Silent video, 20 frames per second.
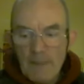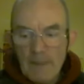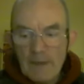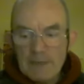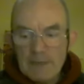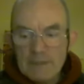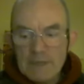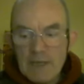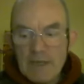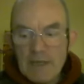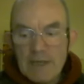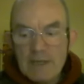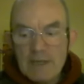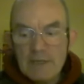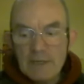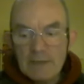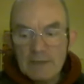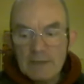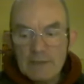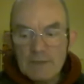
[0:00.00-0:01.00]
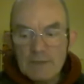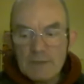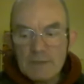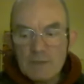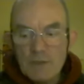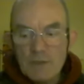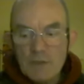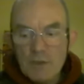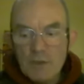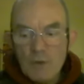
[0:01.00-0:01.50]
as he
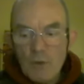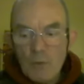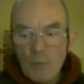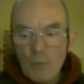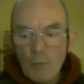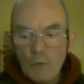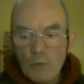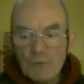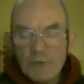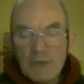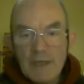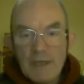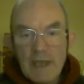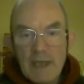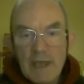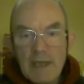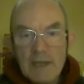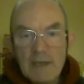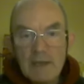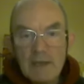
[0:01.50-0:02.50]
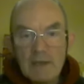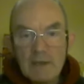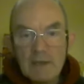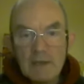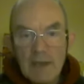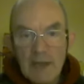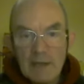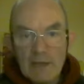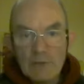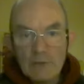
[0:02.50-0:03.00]
does what the king
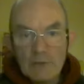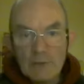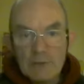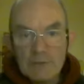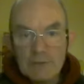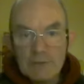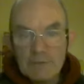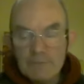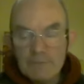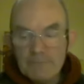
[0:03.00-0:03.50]
cannot.